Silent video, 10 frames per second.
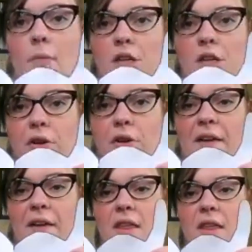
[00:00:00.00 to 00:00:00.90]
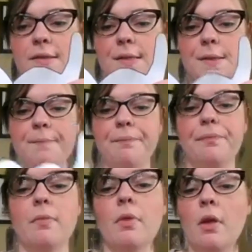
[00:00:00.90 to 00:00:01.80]
And you now have this.
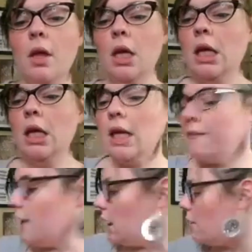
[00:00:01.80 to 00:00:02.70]
If any